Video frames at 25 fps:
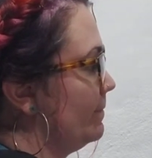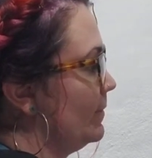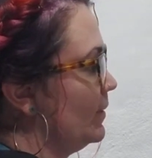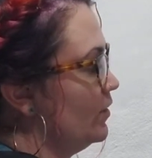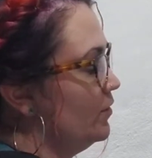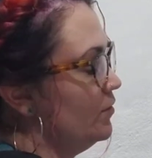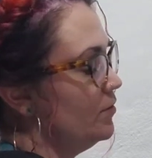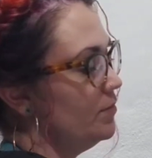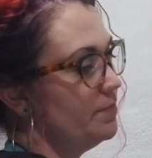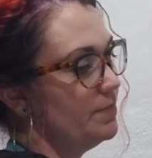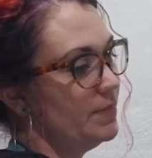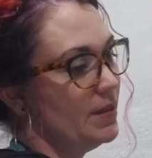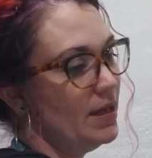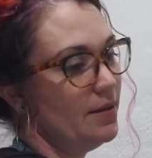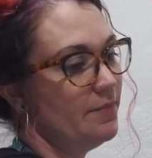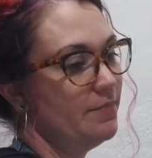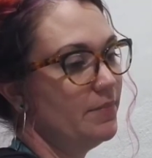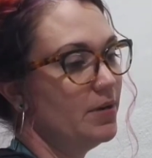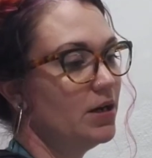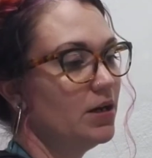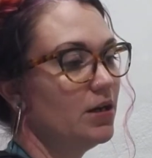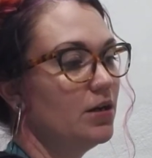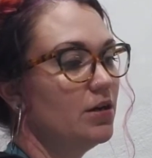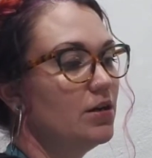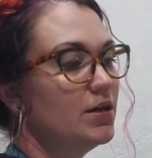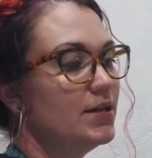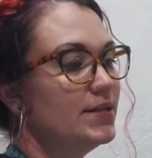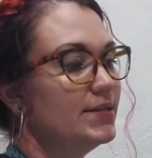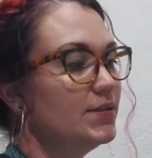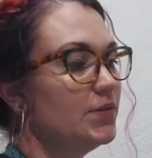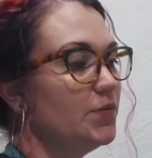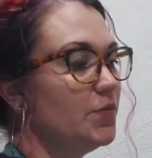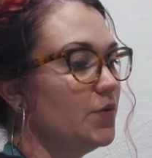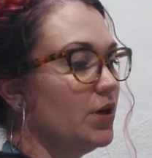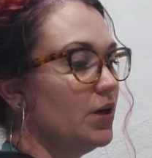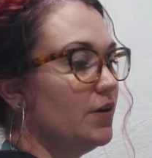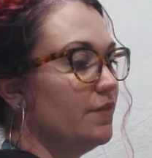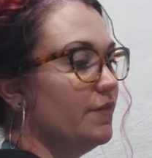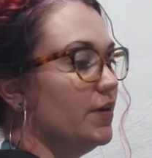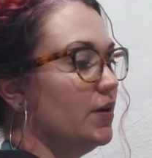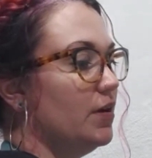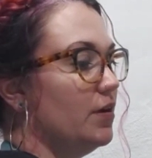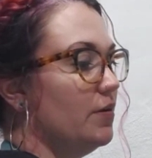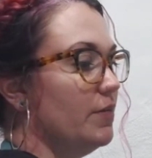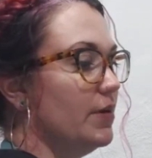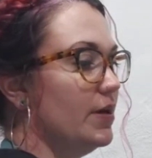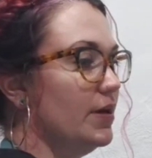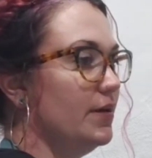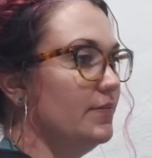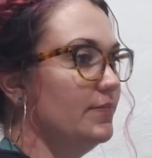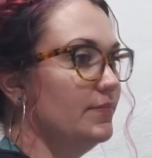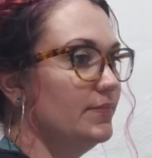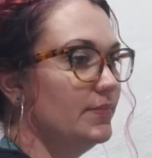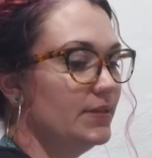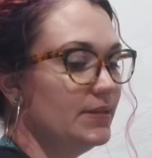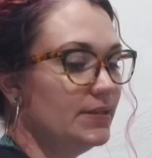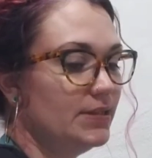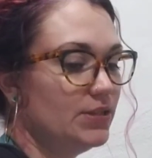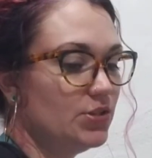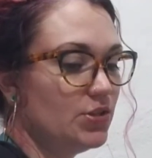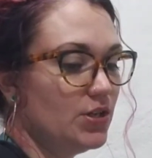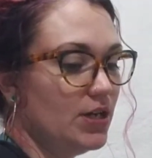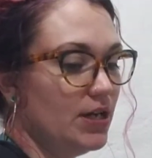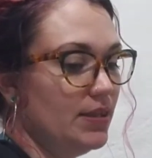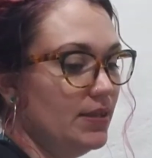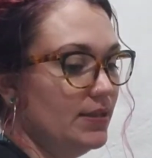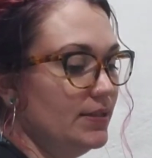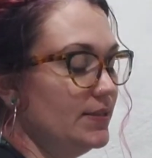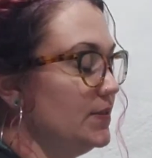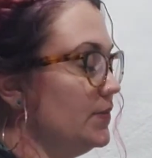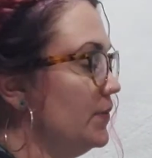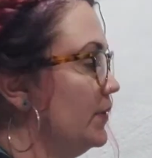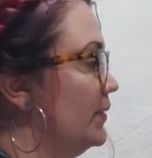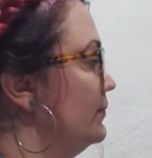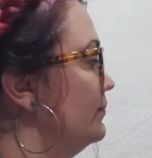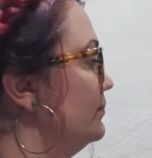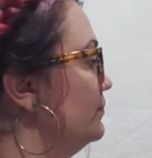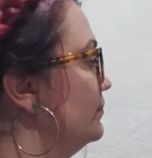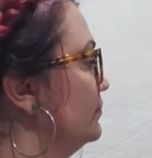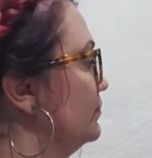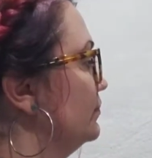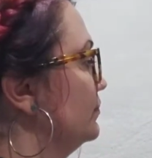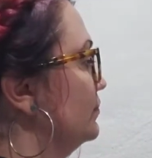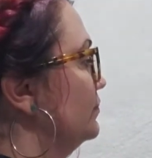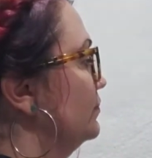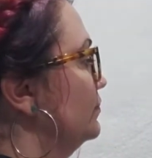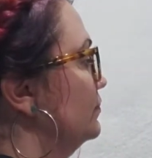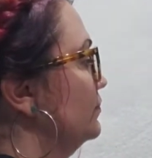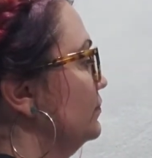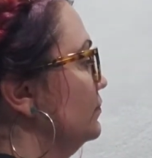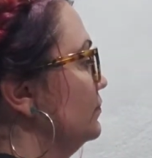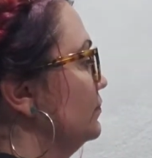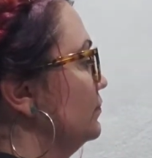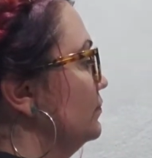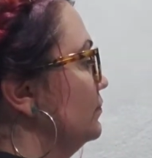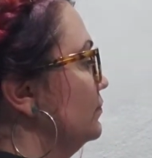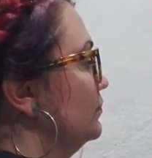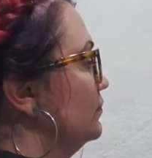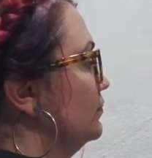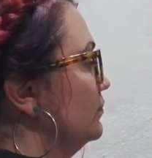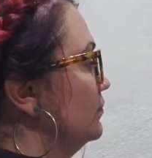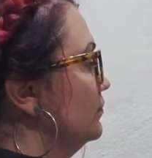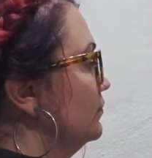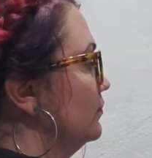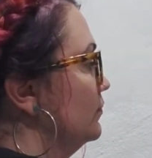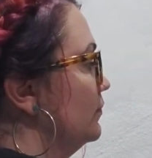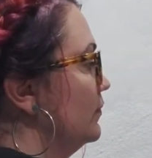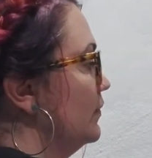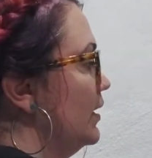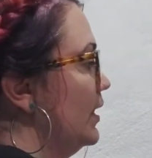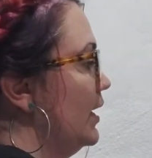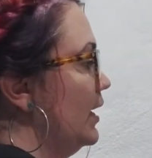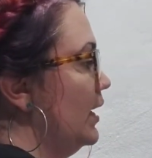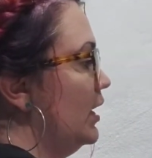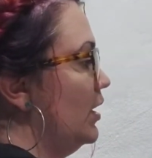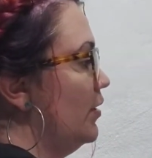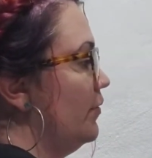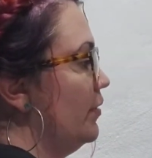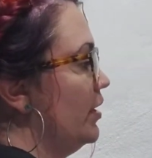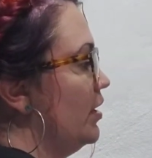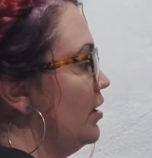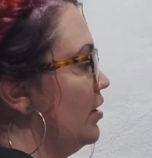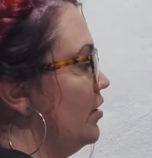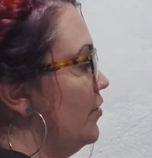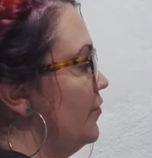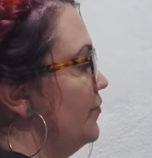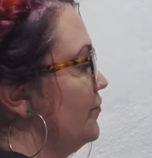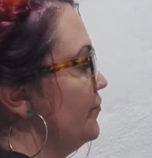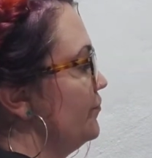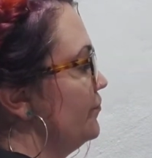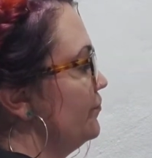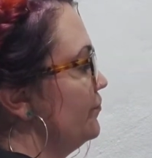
Oh, that marker doesn't work very well. Let's try this one. There we go.